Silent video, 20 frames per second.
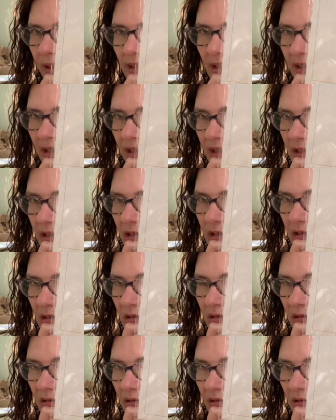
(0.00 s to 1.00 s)
stitch.
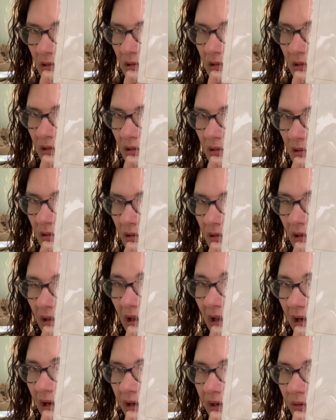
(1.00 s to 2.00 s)

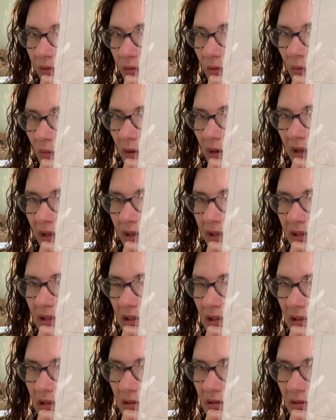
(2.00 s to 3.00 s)
Again, I don't know why I
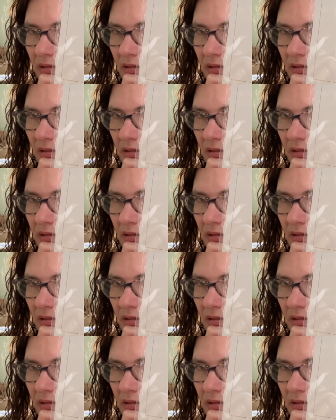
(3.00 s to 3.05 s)
didn't